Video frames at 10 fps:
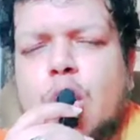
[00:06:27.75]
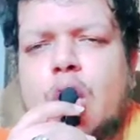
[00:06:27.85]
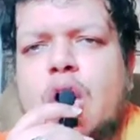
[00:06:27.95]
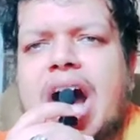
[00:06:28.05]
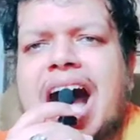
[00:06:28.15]
So
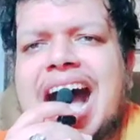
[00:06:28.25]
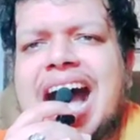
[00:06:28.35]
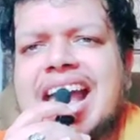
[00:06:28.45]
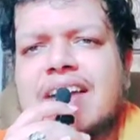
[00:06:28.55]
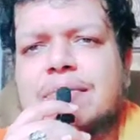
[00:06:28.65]

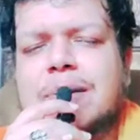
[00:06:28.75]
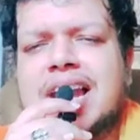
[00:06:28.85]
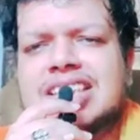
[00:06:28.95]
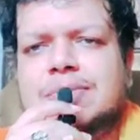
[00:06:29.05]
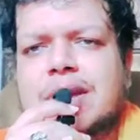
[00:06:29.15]
I have
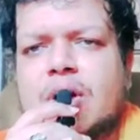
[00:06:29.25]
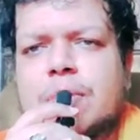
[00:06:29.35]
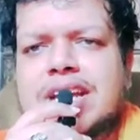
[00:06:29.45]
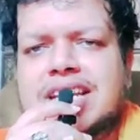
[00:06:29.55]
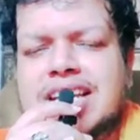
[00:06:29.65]
placed my
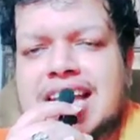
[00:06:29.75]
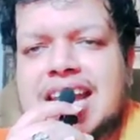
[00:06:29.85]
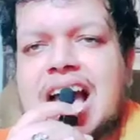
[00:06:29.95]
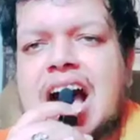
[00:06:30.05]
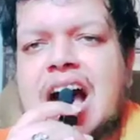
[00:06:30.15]

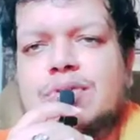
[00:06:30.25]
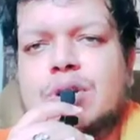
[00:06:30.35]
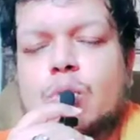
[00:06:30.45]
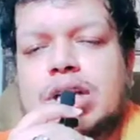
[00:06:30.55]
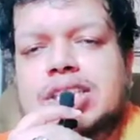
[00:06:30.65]
opinion
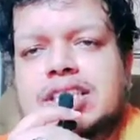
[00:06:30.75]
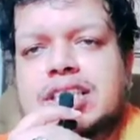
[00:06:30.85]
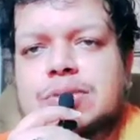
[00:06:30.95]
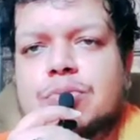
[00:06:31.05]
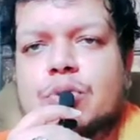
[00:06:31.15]
after watching
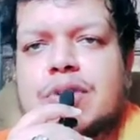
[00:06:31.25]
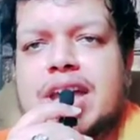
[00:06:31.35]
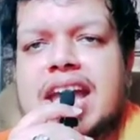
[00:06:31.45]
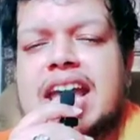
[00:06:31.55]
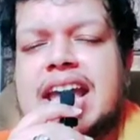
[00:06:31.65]
this
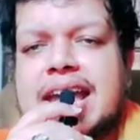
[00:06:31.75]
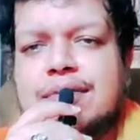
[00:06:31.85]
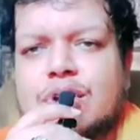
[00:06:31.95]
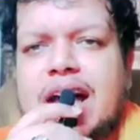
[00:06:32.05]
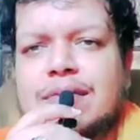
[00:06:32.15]
movie.
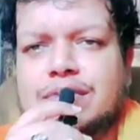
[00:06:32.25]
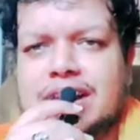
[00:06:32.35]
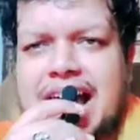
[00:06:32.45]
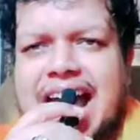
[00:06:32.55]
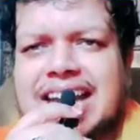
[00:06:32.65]
If you have
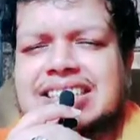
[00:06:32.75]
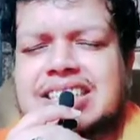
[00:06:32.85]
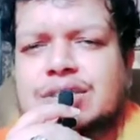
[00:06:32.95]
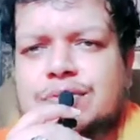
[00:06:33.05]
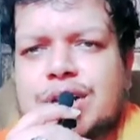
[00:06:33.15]
liked
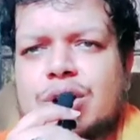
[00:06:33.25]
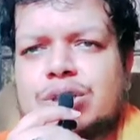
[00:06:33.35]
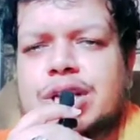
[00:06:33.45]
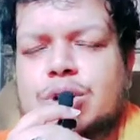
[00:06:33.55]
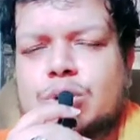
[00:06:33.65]
this
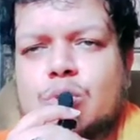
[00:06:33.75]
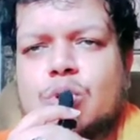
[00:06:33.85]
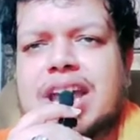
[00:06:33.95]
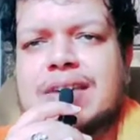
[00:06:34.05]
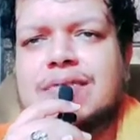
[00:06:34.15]
video, then do
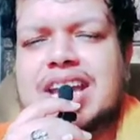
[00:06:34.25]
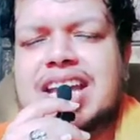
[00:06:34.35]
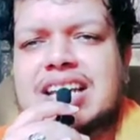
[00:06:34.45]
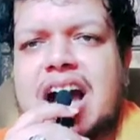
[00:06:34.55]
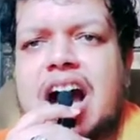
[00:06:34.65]
give
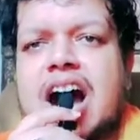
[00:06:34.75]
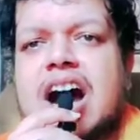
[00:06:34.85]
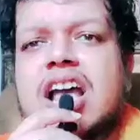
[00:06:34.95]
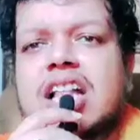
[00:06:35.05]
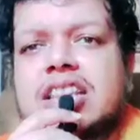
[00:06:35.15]
it a
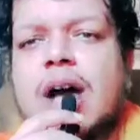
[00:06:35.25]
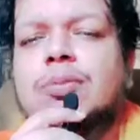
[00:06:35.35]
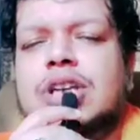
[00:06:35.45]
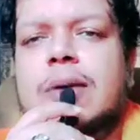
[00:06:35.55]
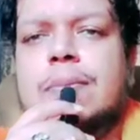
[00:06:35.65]

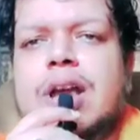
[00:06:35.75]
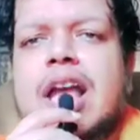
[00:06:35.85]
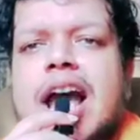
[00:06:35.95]
thumbs up.